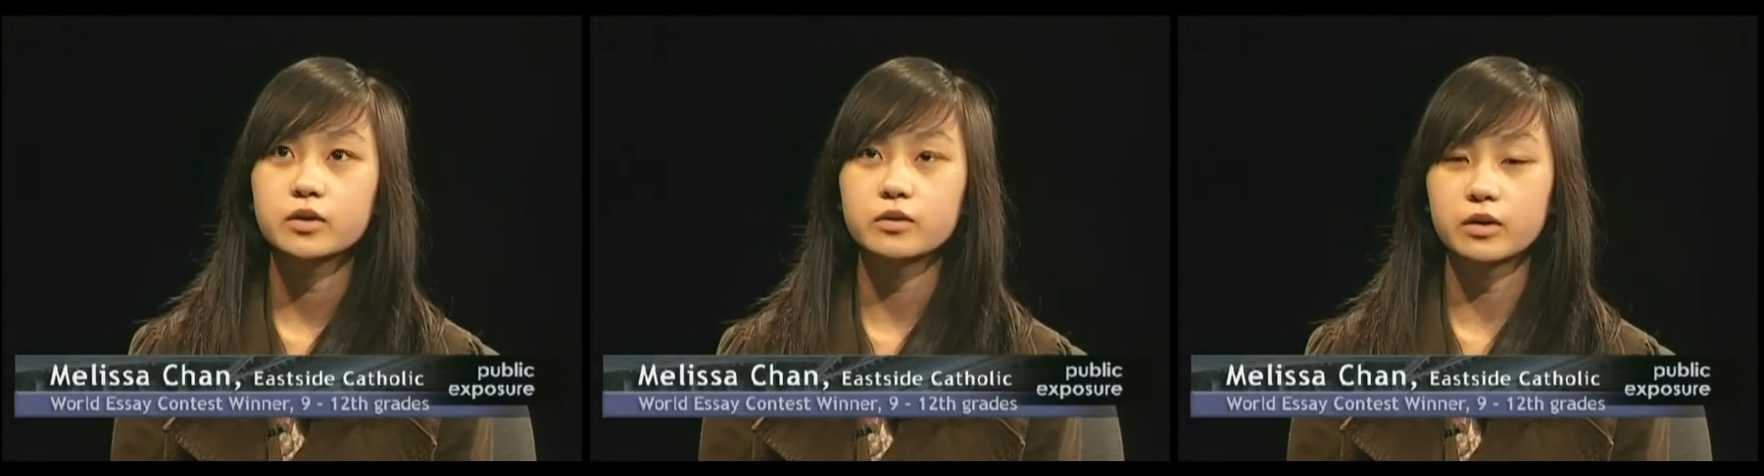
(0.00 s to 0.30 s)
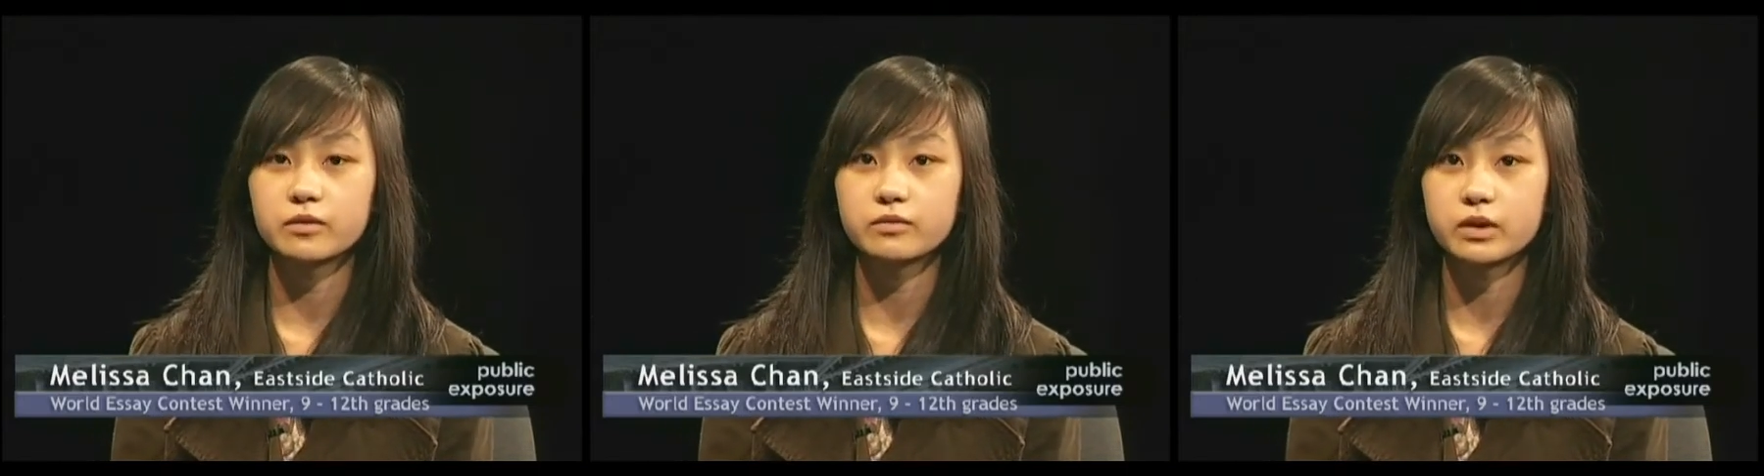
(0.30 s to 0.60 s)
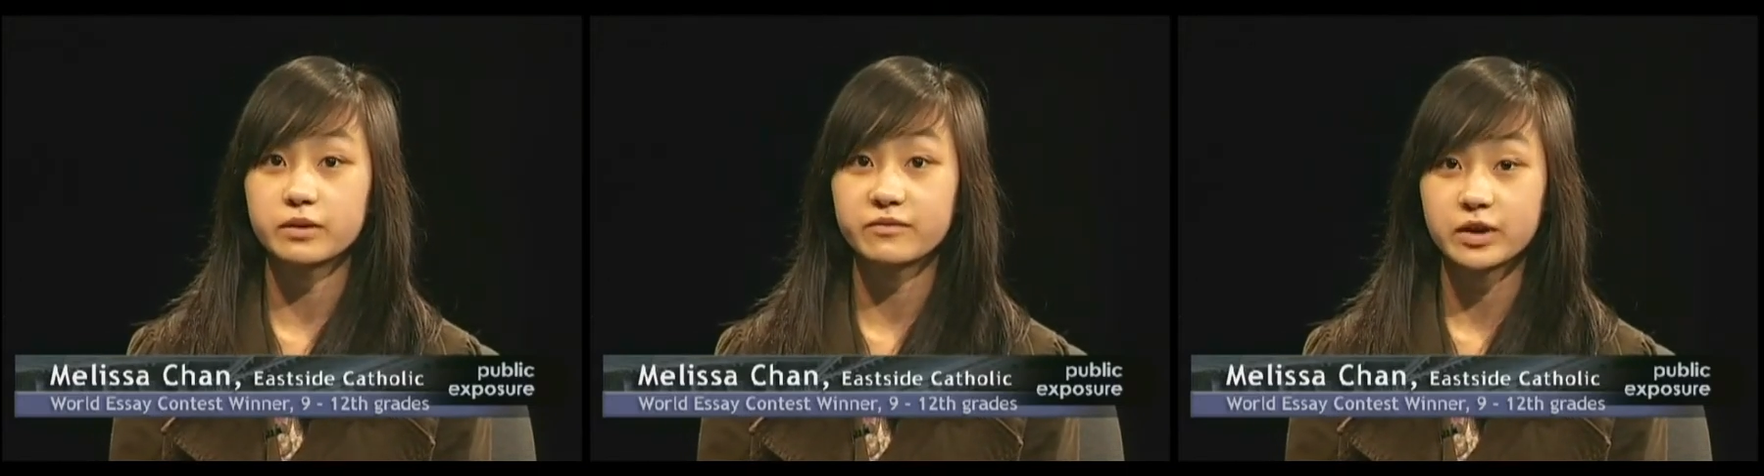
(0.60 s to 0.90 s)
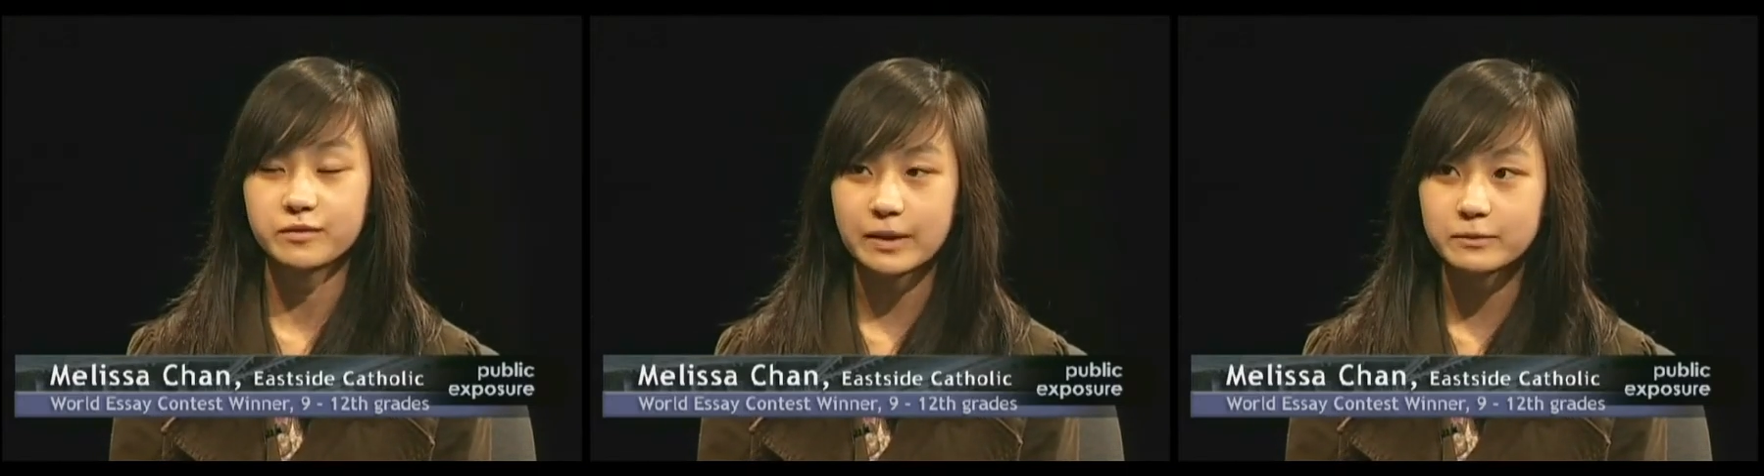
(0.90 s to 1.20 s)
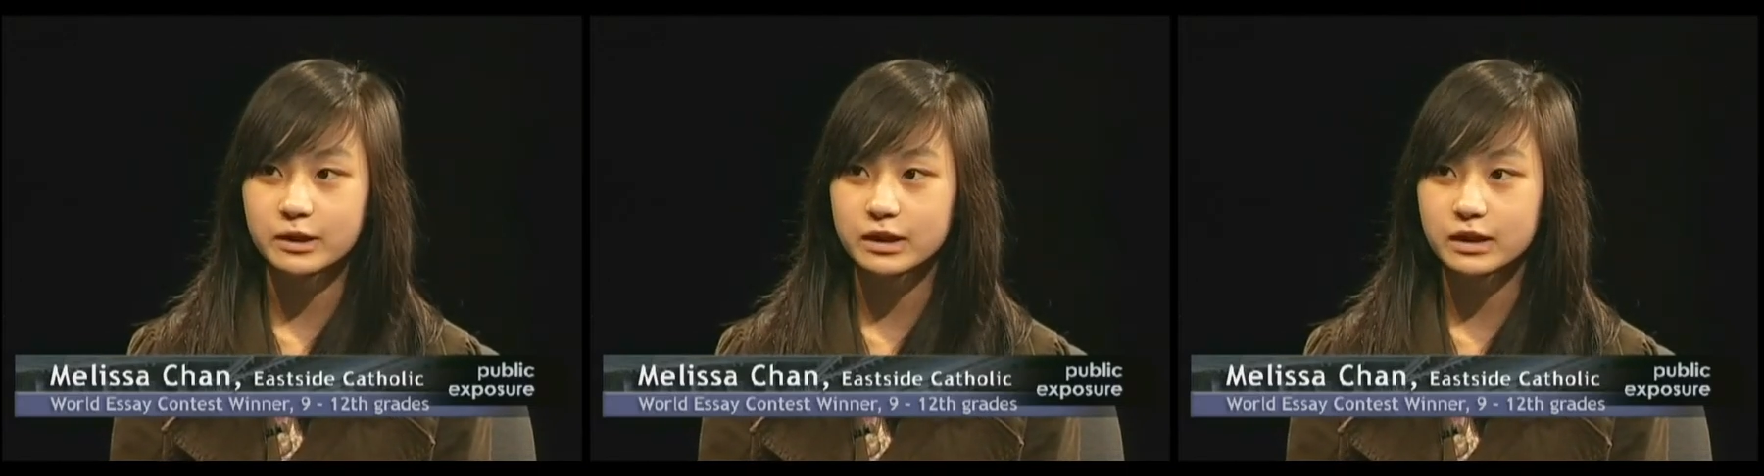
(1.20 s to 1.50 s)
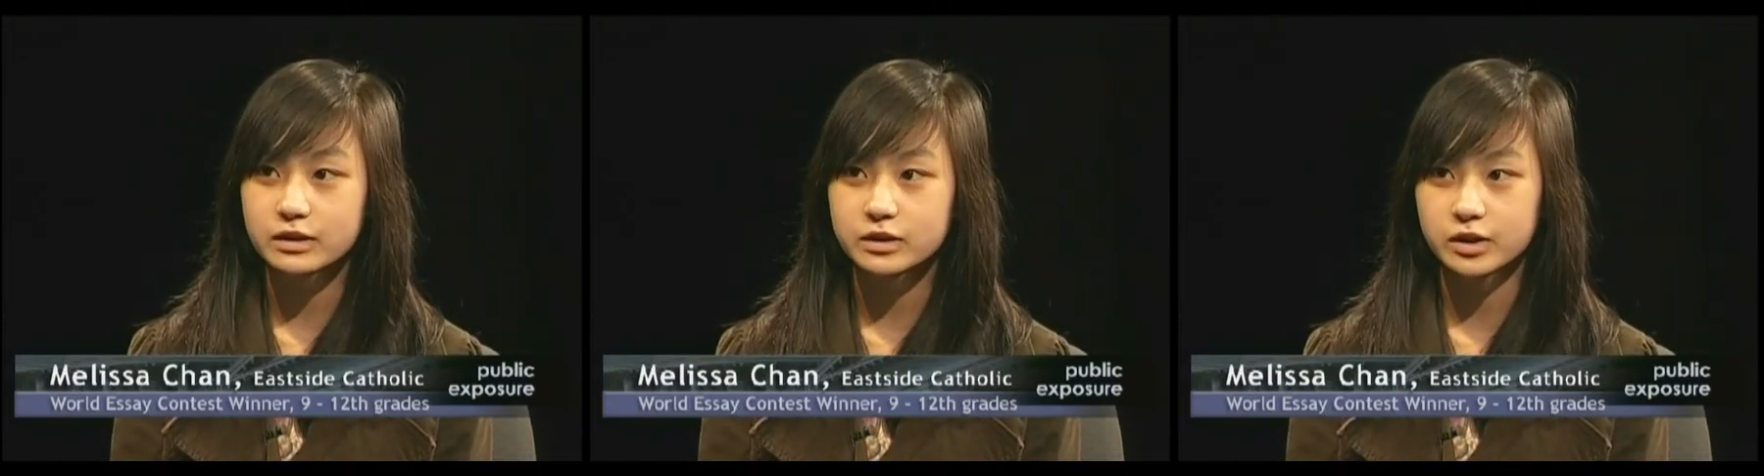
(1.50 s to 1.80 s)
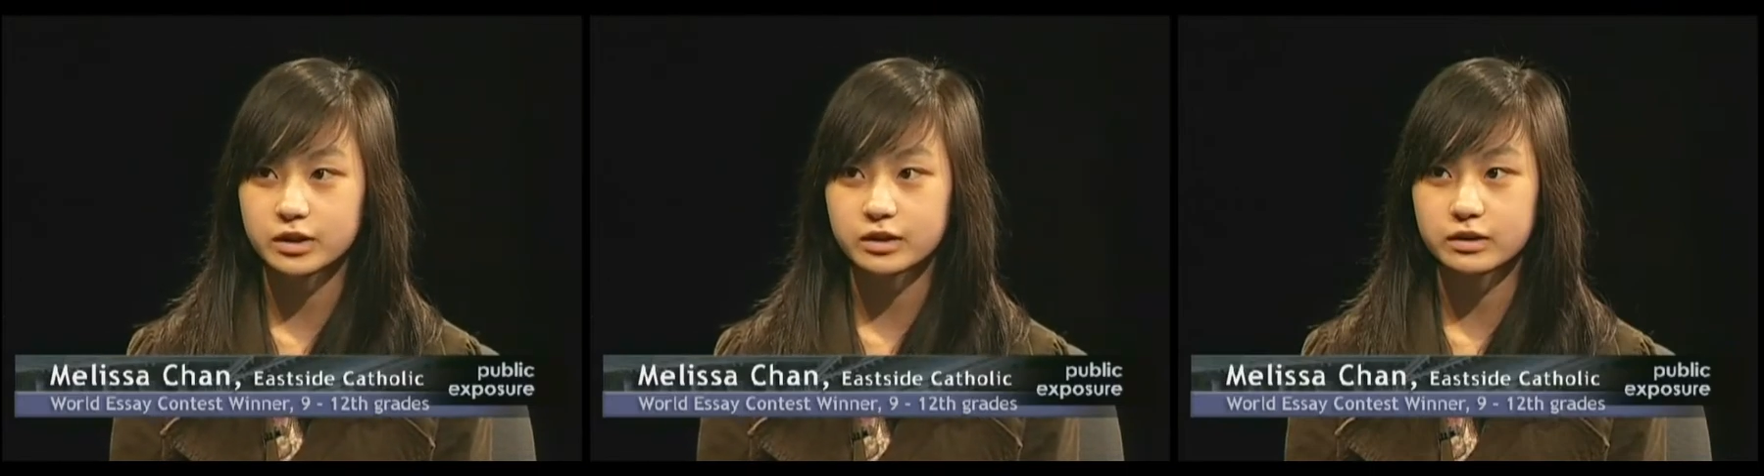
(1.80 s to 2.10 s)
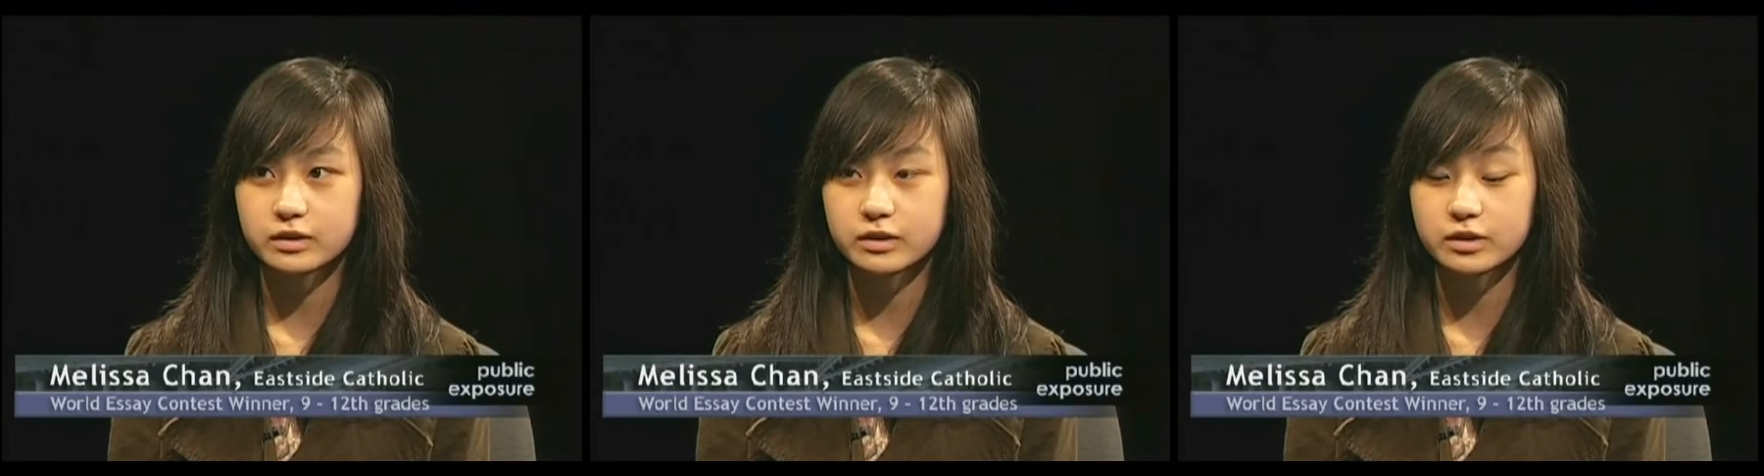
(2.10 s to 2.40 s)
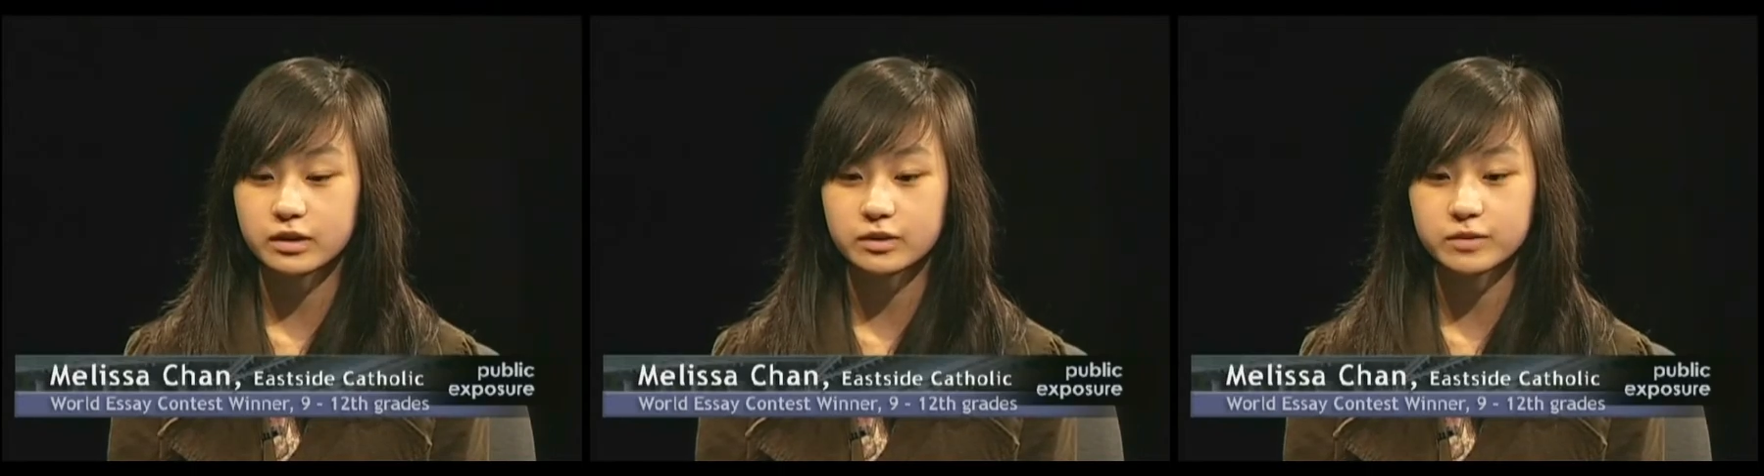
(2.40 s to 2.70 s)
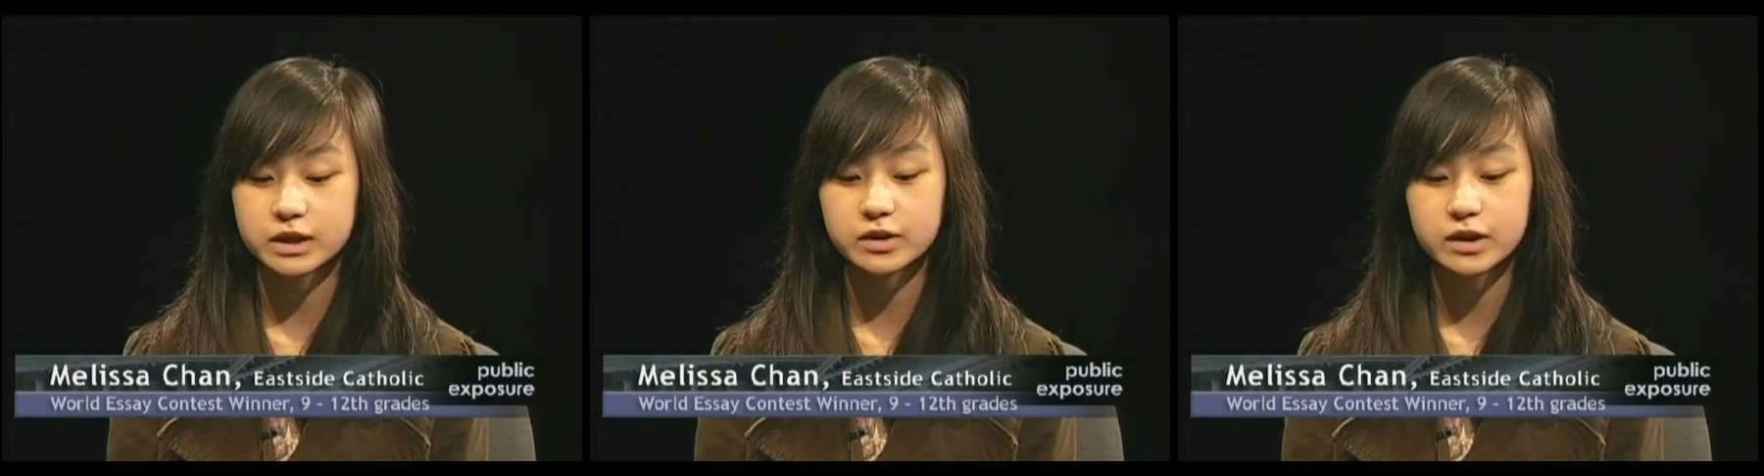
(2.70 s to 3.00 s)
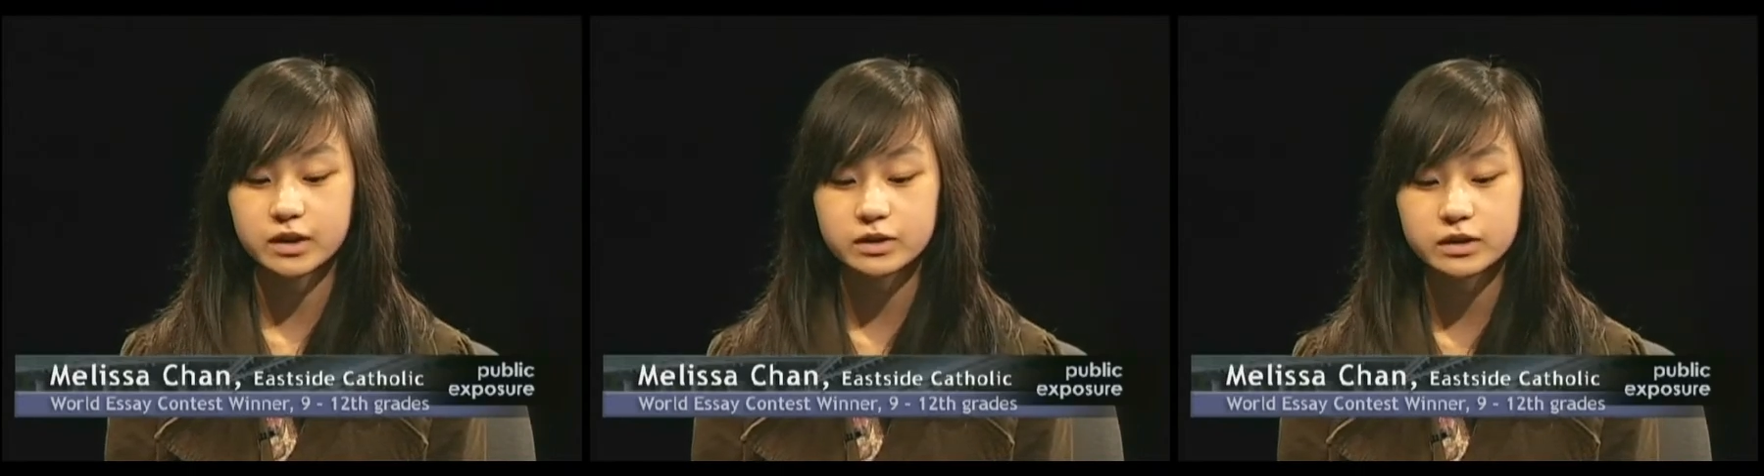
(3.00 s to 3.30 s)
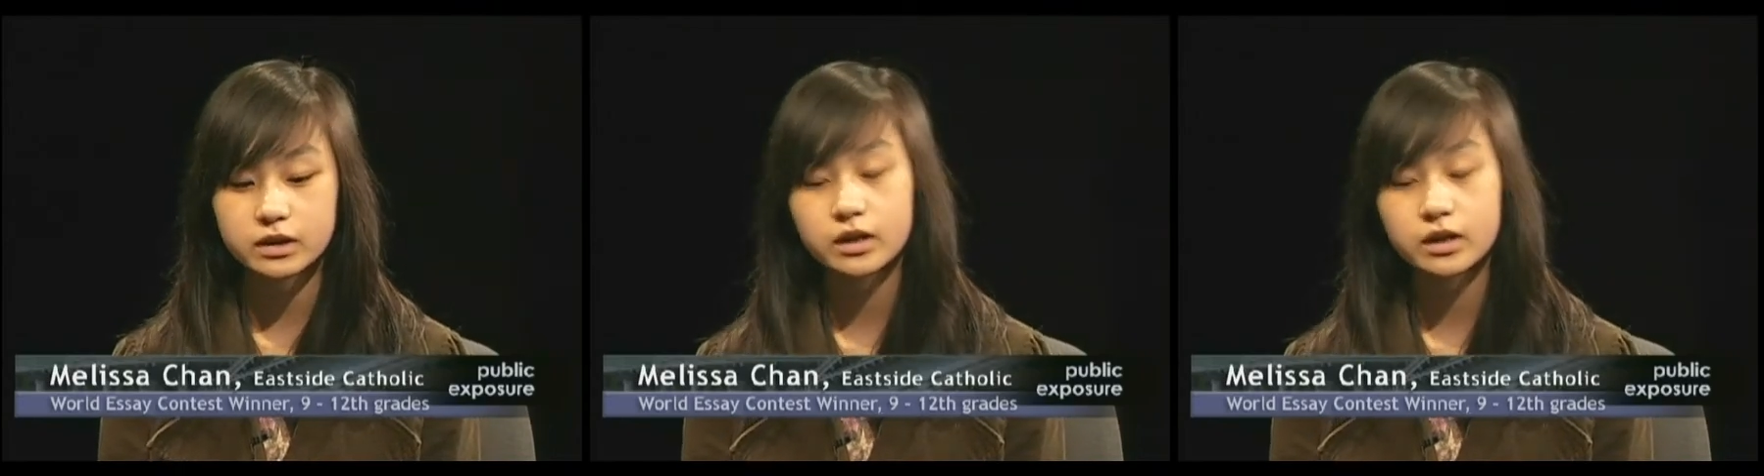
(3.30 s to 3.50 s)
grown very rapidly during the recent years.